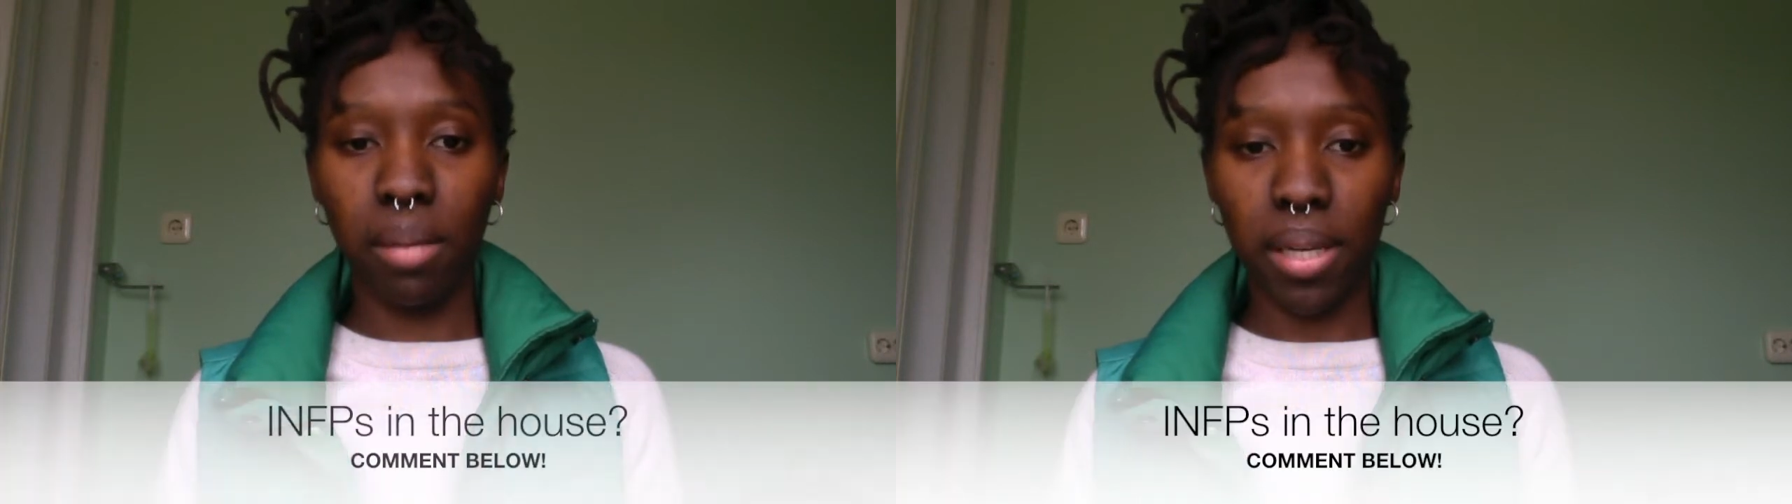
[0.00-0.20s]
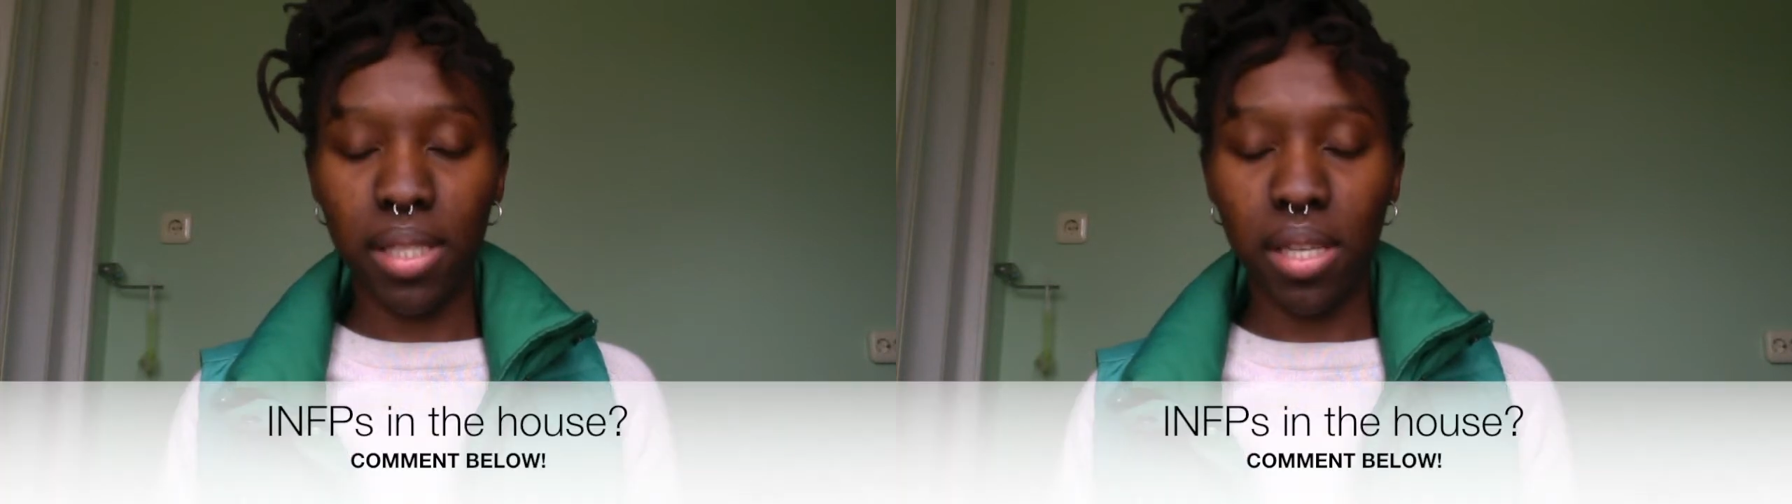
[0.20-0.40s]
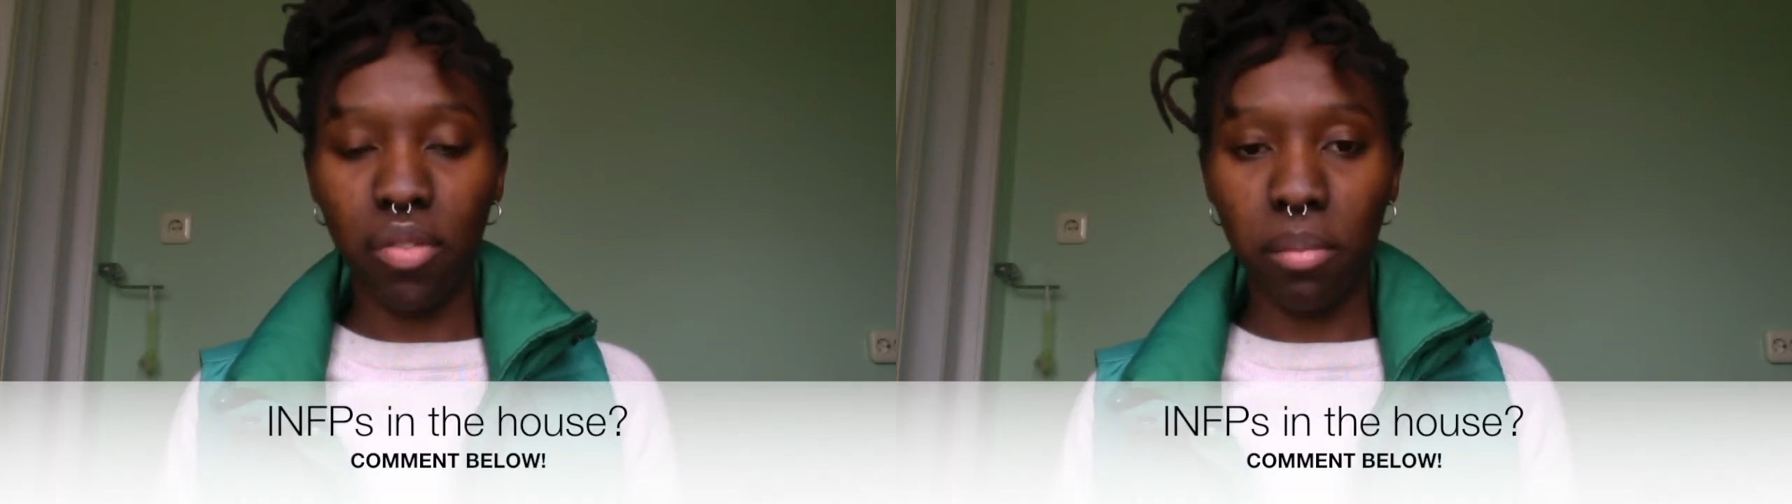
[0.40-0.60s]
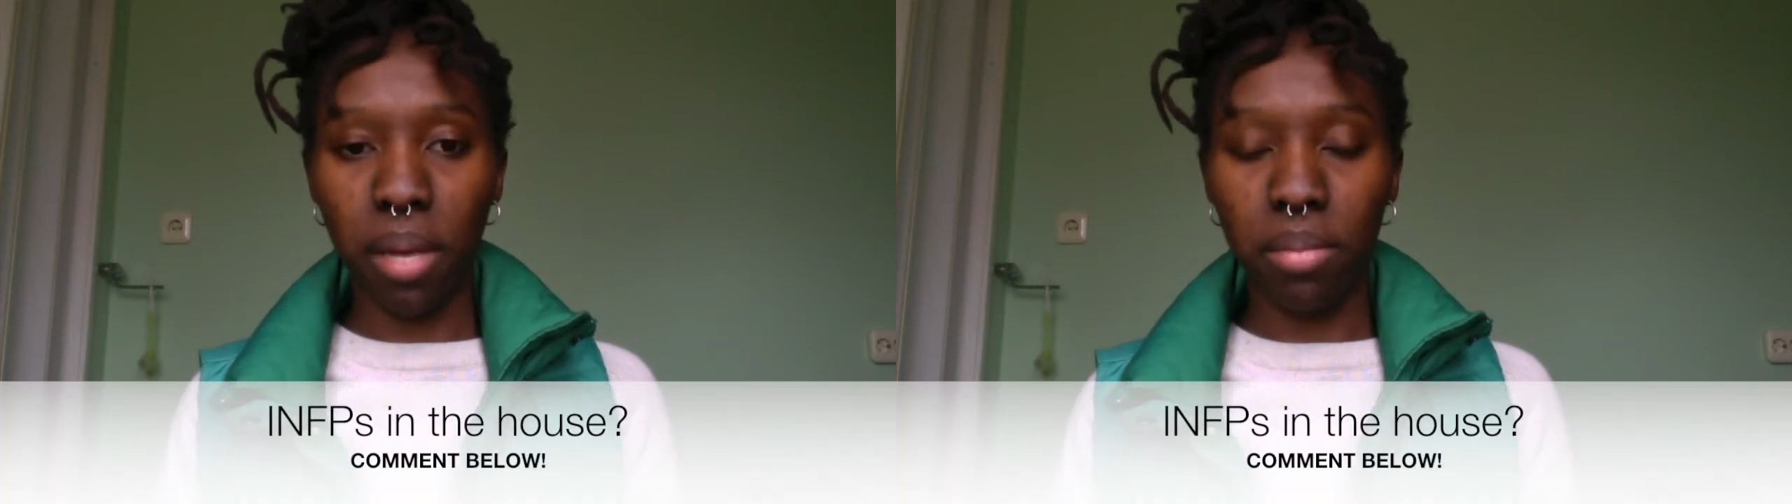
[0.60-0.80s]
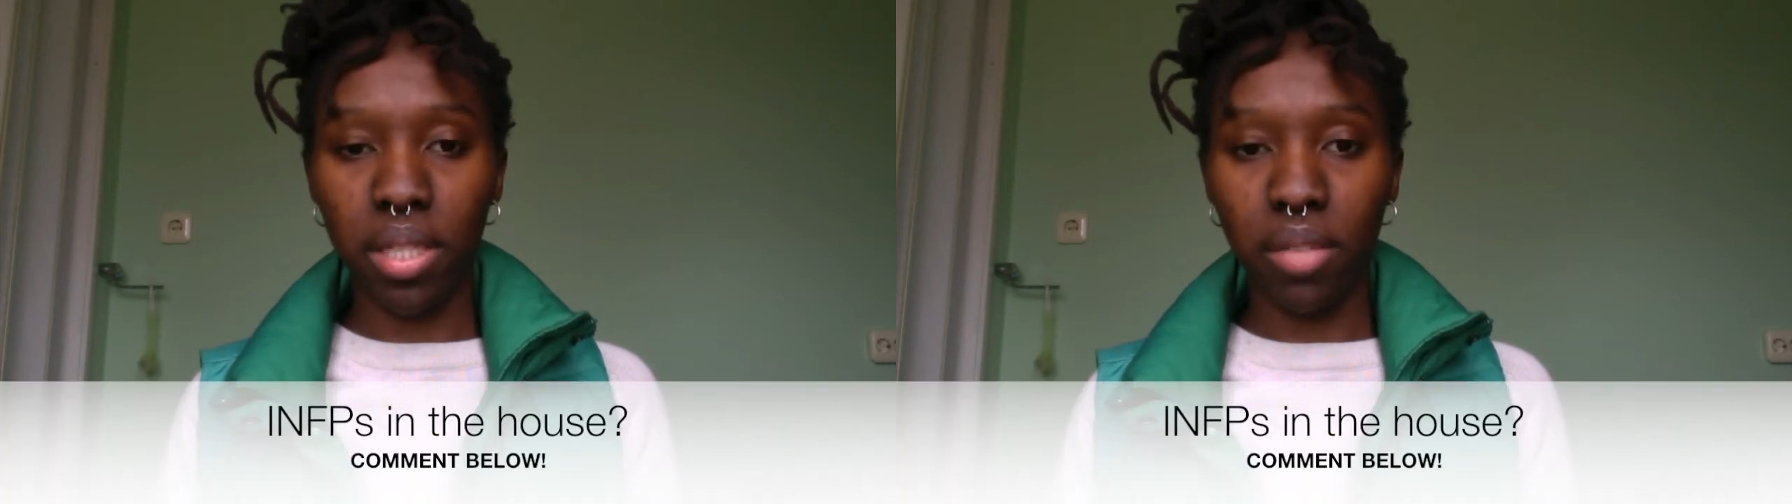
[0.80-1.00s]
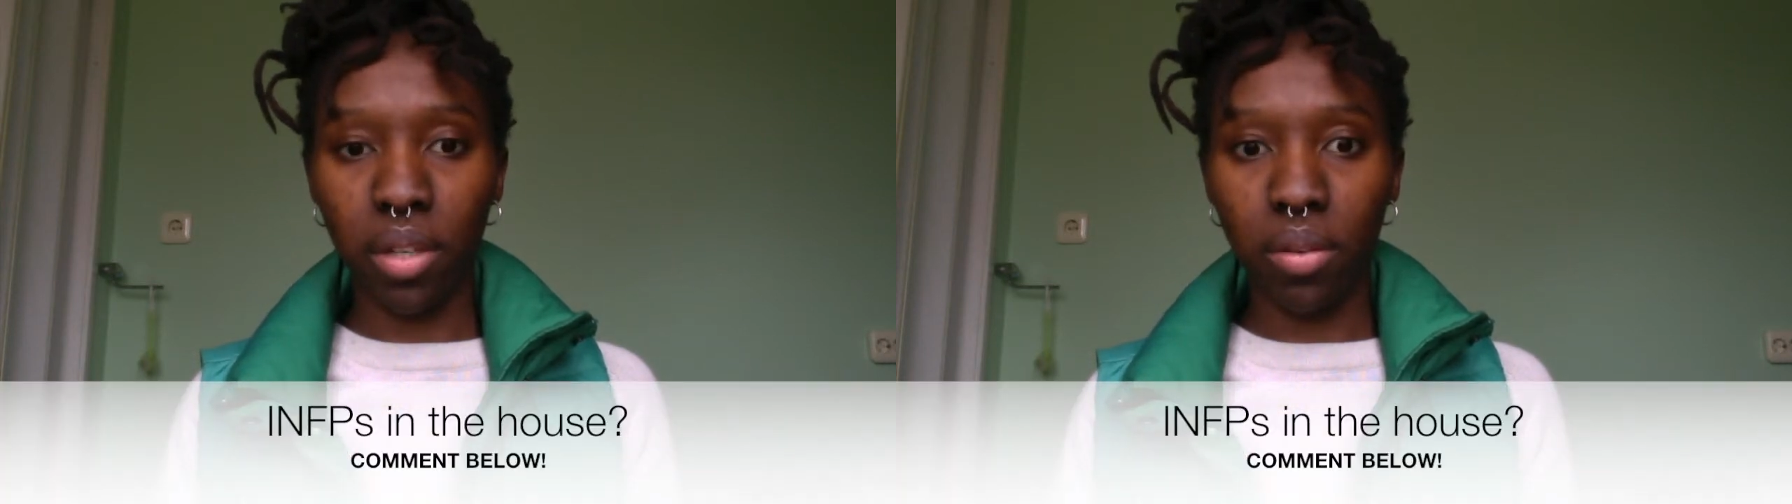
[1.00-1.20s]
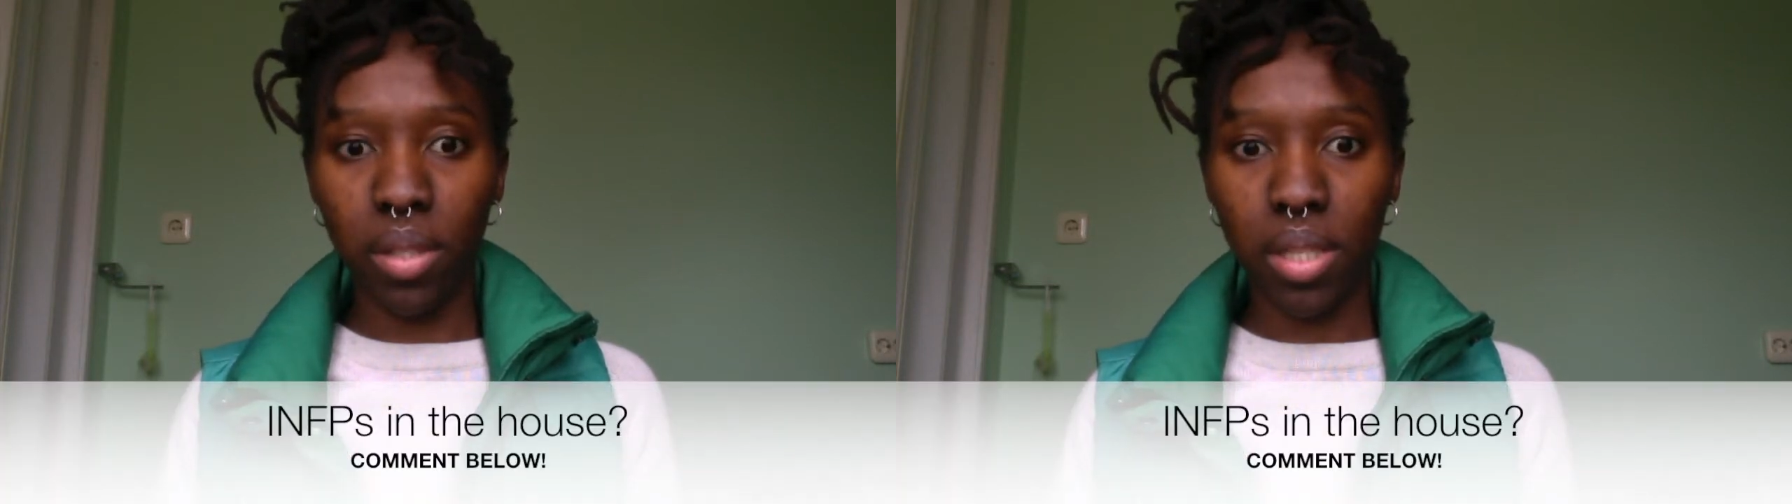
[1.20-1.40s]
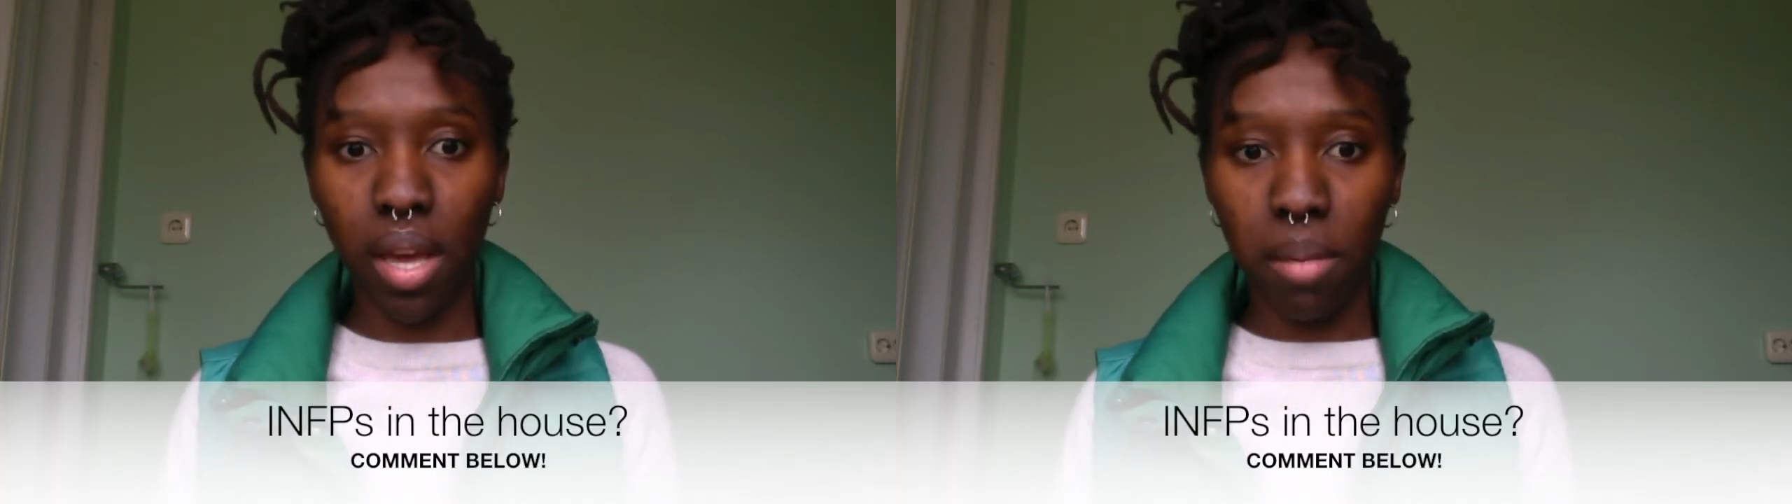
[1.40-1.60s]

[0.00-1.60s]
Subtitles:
myself, it might be difficult.